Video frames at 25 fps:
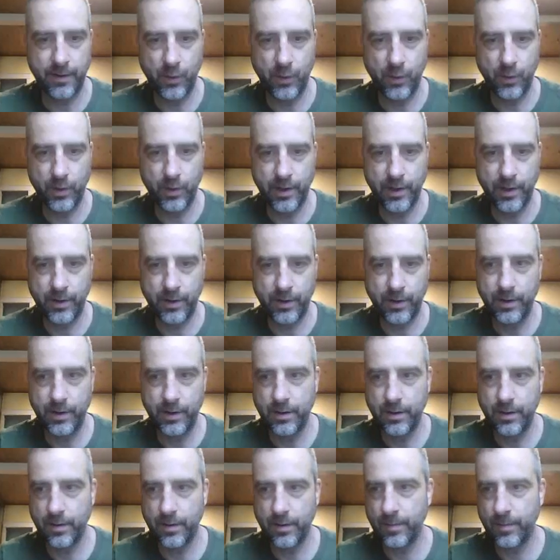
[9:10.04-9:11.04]
the ordinary,
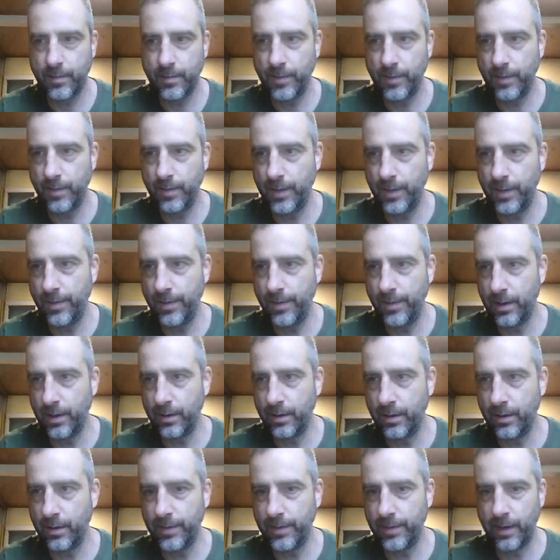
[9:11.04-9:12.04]
but maybe a
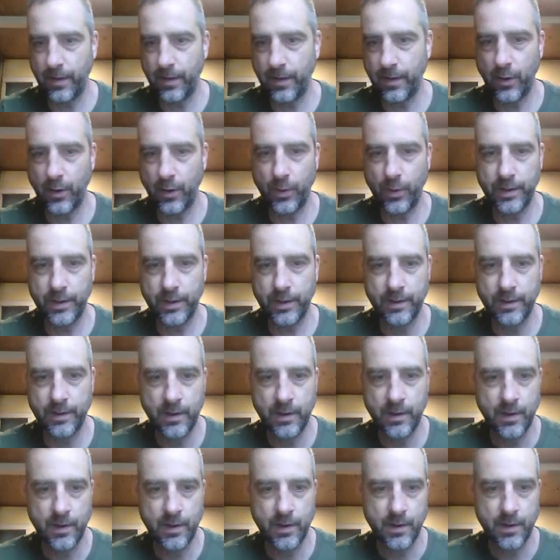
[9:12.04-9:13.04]
little bit on the low end.
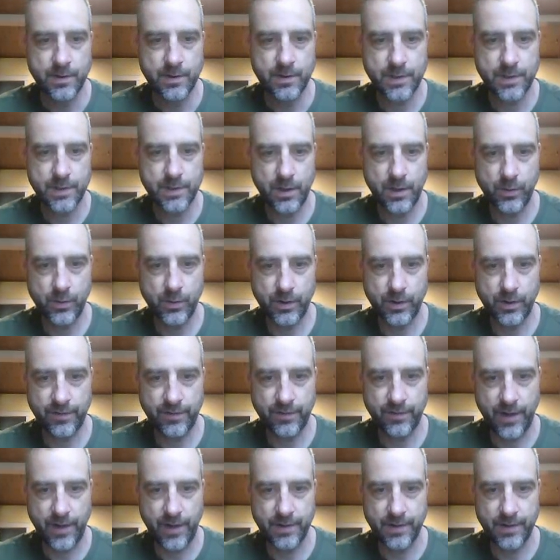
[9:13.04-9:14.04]
So we're going
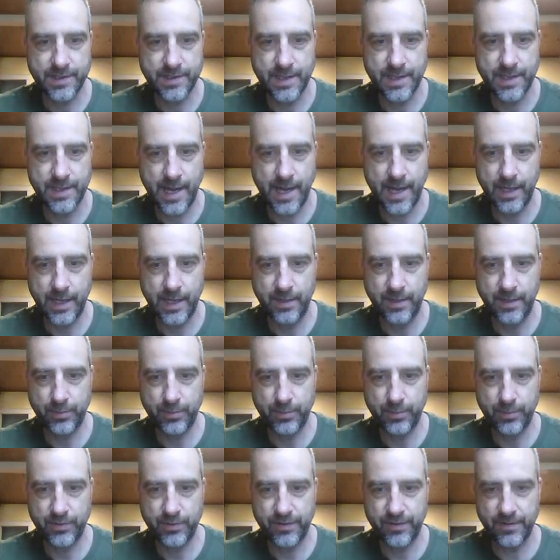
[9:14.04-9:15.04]
to find this
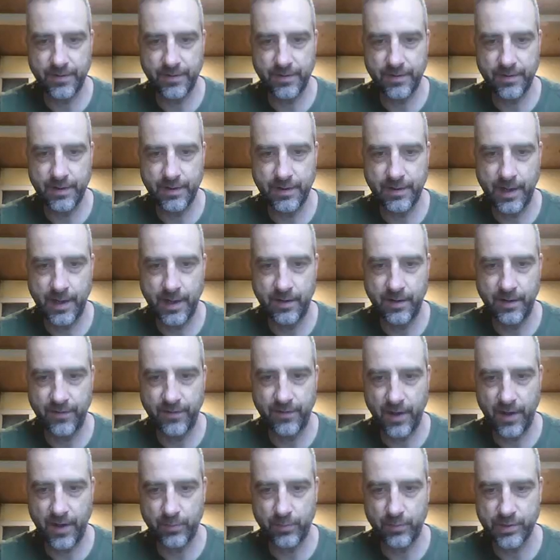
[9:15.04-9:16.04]

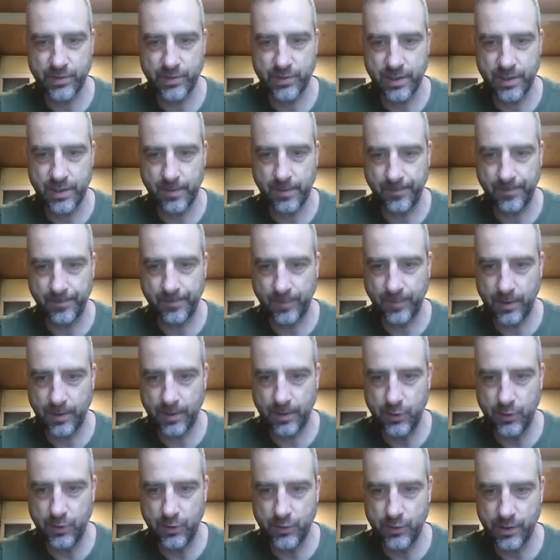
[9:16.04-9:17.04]
95%
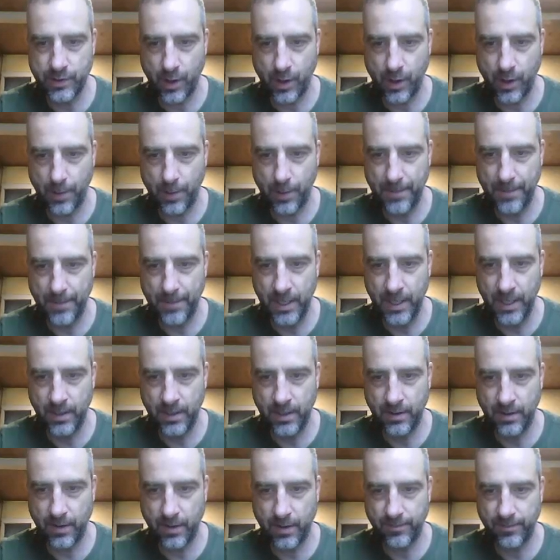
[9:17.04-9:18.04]
using our
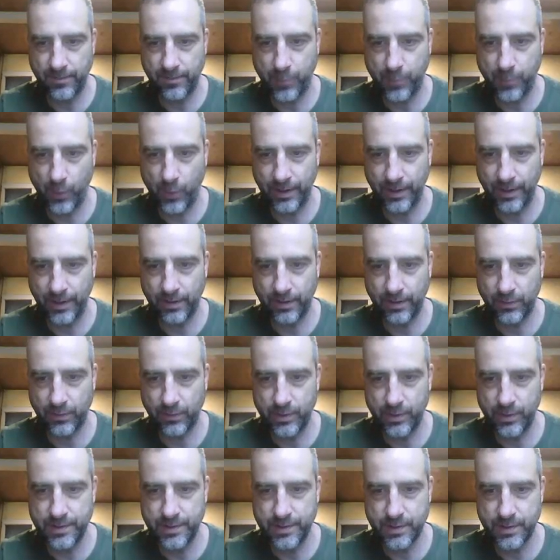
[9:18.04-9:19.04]
mean of
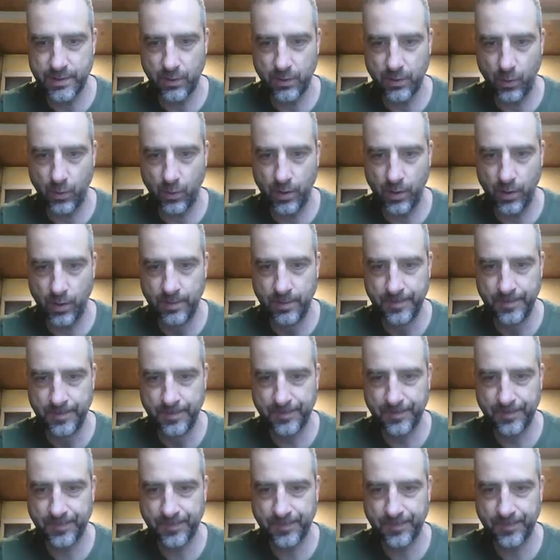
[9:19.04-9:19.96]
0.301